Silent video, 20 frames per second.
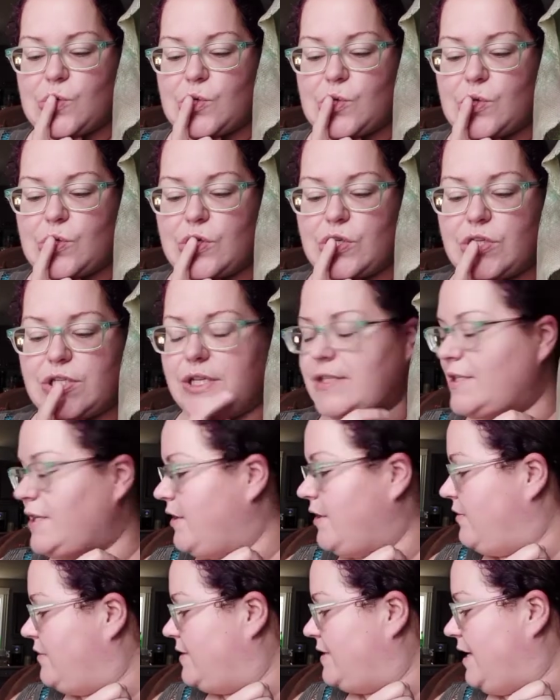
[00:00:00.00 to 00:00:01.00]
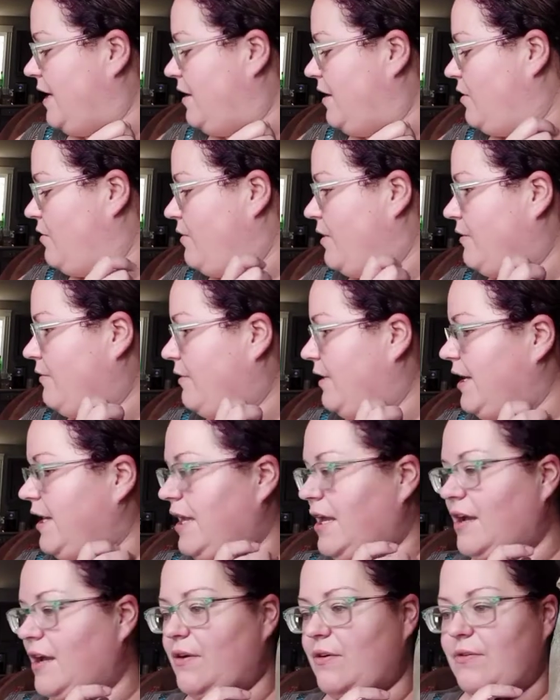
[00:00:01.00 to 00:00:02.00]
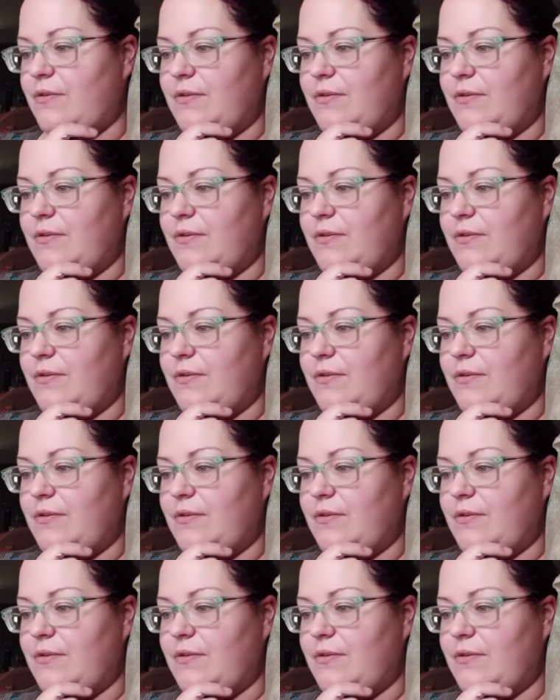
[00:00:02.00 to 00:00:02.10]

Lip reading: she has another sal going right now.